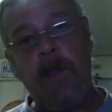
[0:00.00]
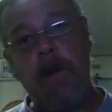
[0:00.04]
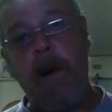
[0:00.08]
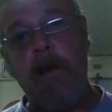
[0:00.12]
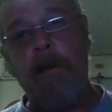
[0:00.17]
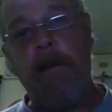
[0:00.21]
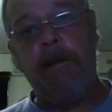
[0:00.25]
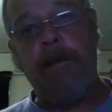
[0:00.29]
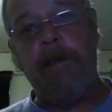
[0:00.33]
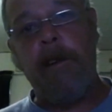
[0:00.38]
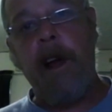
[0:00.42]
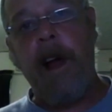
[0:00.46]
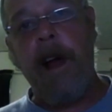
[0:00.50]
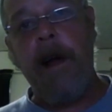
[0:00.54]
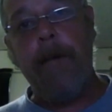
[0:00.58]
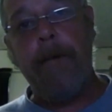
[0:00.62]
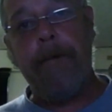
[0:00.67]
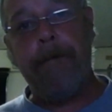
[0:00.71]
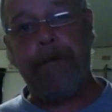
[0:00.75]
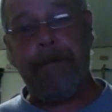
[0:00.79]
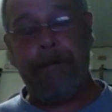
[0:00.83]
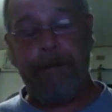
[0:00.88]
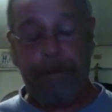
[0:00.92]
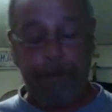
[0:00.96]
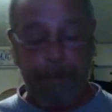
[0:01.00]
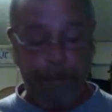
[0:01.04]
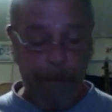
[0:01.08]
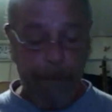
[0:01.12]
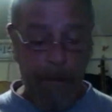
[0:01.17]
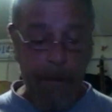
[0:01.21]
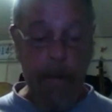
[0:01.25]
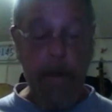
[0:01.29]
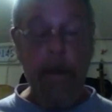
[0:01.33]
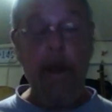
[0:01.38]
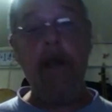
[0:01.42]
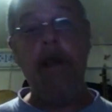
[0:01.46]
your 12th fret.
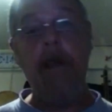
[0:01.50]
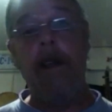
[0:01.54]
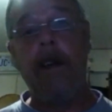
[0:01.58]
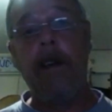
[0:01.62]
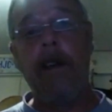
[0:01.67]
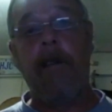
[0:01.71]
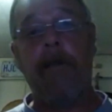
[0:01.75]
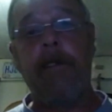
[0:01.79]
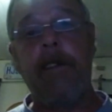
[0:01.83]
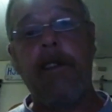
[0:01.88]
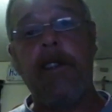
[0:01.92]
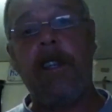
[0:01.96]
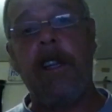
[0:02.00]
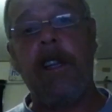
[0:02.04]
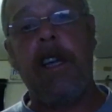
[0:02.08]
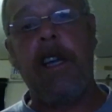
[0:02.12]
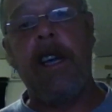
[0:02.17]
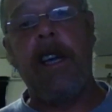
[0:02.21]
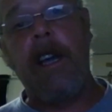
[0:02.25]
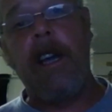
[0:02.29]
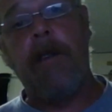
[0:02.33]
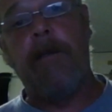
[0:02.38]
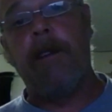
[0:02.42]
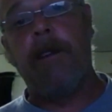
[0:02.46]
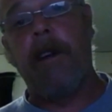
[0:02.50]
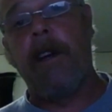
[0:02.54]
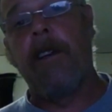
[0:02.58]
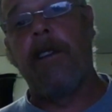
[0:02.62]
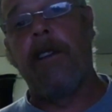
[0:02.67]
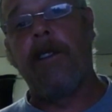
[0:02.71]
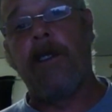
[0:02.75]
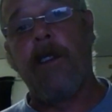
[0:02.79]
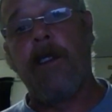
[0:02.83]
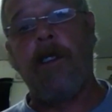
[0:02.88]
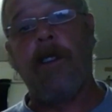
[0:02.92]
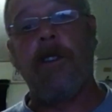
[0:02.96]
And obviously if your
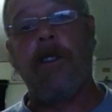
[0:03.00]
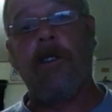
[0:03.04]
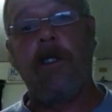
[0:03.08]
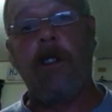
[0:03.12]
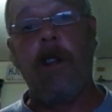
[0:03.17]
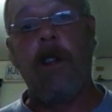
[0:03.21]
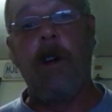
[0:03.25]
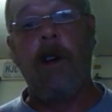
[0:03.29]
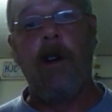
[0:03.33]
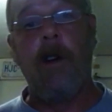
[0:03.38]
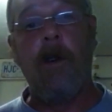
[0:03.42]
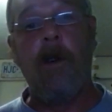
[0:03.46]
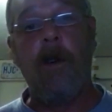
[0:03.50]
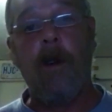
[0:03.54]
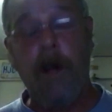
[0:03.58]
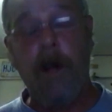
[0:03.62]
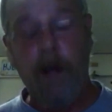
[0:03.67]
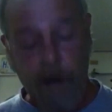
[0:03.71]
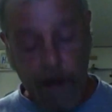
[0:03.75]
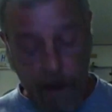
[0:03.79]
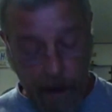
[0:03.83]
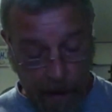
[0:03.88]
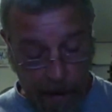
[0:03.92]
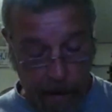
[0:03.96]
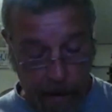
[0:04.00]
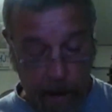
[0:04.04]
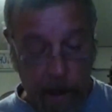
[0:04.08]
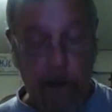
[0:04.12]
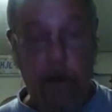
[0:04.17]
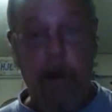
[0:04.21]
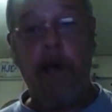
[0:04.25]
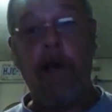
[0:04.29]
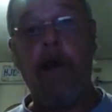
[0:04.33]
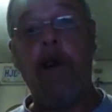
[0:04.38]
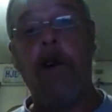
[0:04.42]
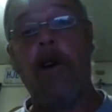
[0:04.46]
intonation's low, then you
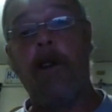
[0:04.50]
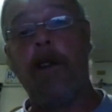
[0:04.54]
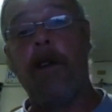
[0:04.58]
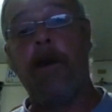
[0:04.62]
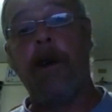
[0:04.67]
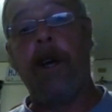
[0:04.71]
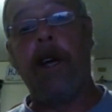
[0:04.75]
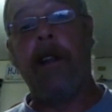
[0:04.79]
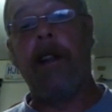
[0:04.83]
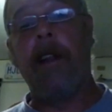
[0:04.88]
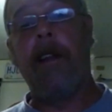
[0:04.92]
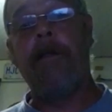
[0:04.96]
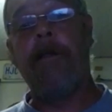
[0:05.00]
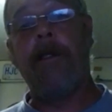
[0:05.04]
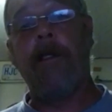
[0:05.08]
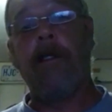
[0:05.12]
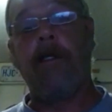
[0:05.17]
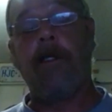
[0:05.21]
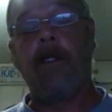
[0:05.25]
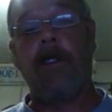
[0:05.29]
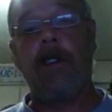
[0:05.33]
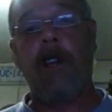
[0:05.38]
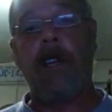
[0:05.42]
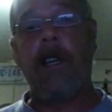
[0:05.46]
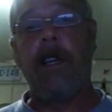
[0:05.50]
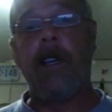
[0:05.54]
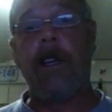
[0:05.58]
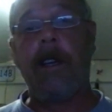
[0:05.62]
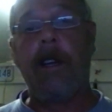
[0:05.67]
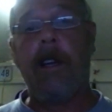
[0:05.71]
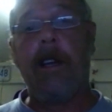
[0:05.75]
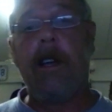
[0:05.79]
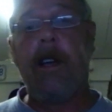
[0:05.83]
want to go other way and lengthen string,